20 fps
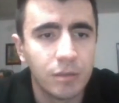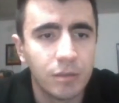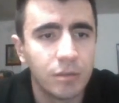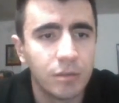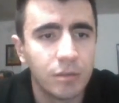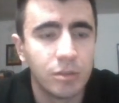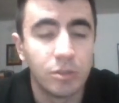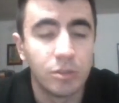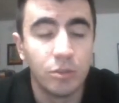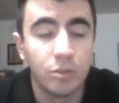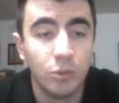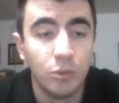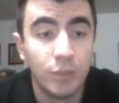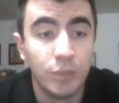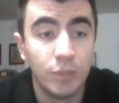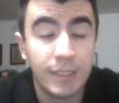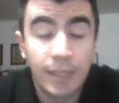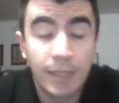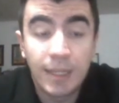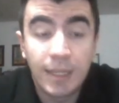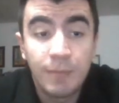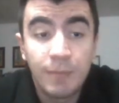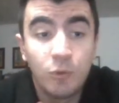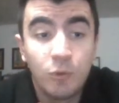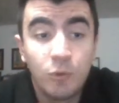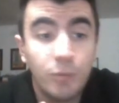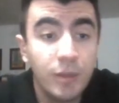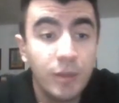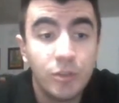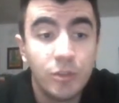So this endgame
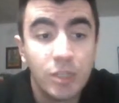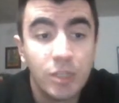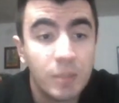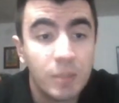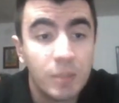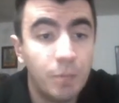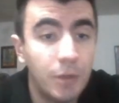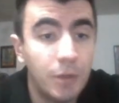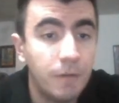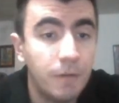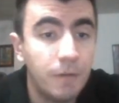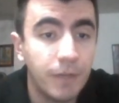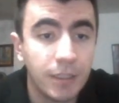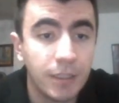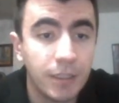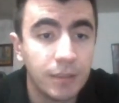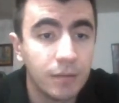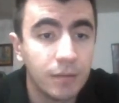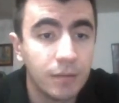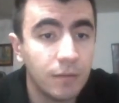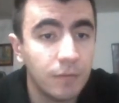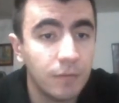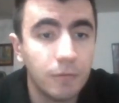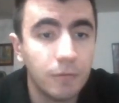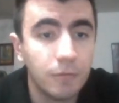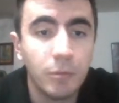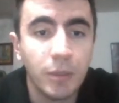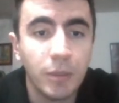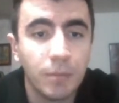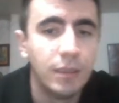would be just perfect
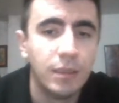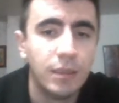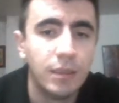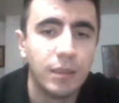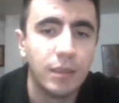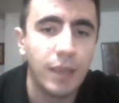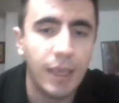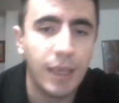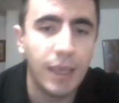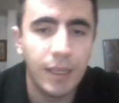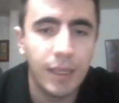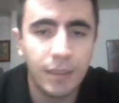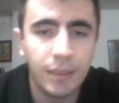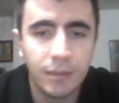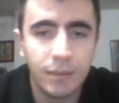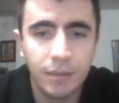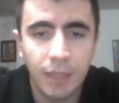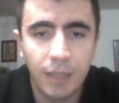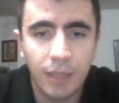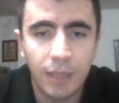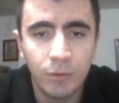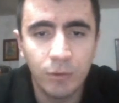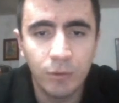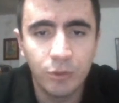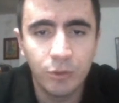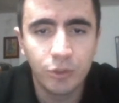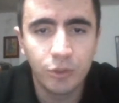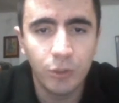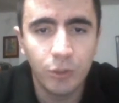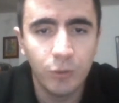for me. And I want
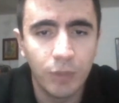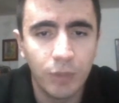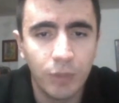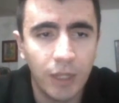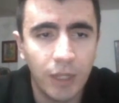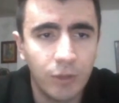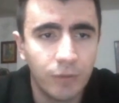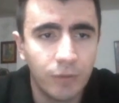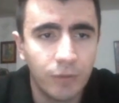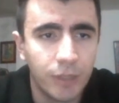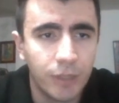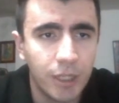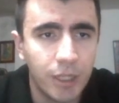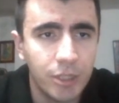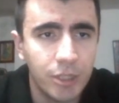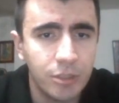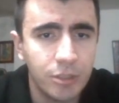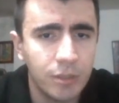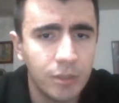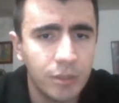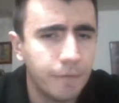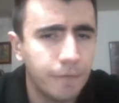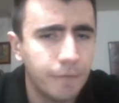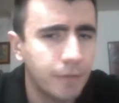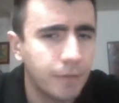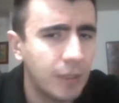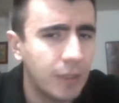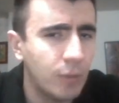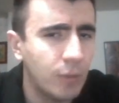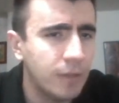to show you another variation. If
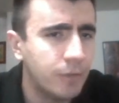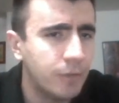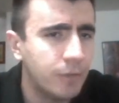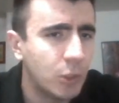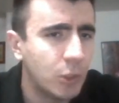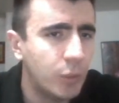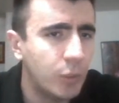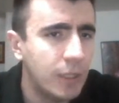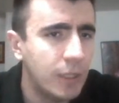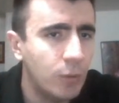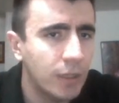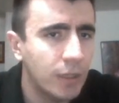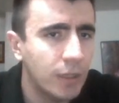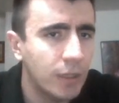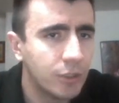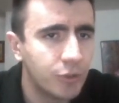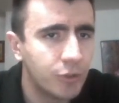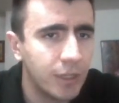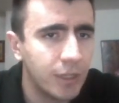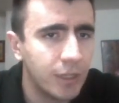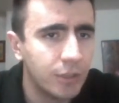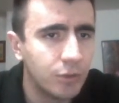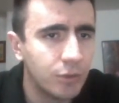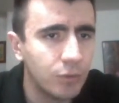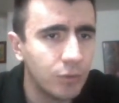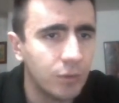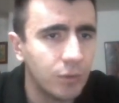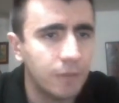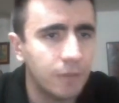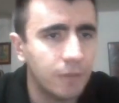he went for queen e1, trying
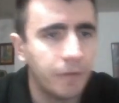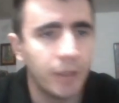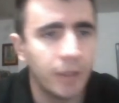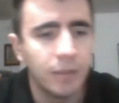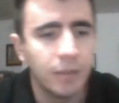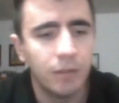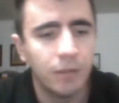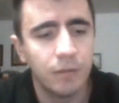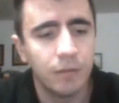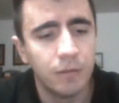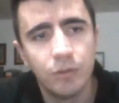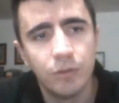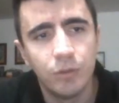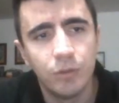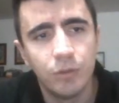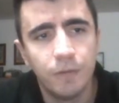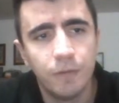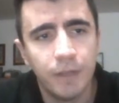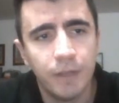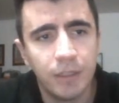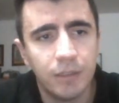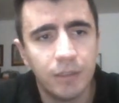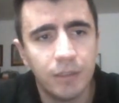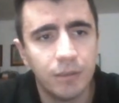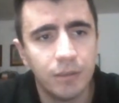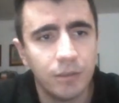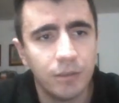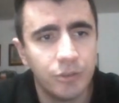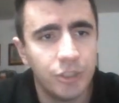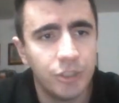to defend
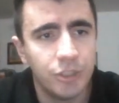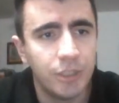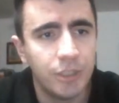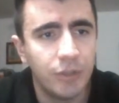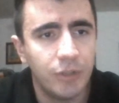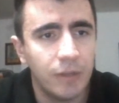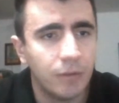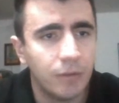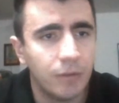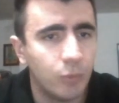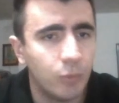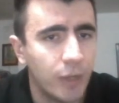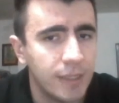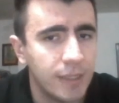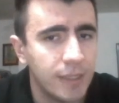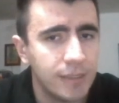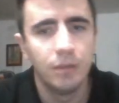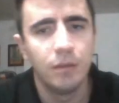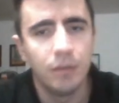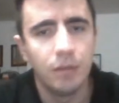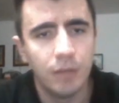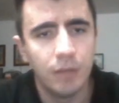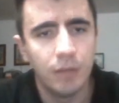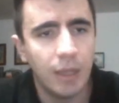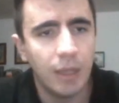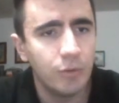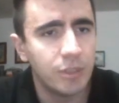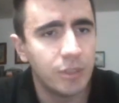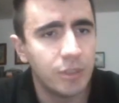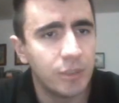g3 twice,
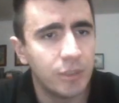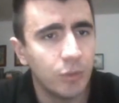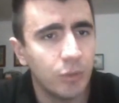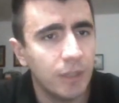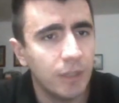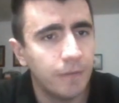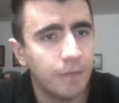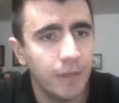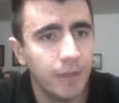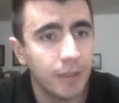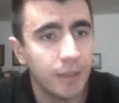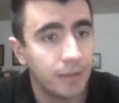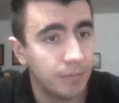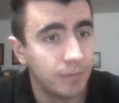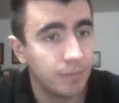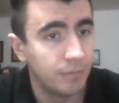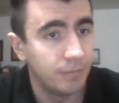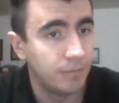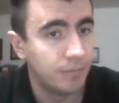now just rook f8.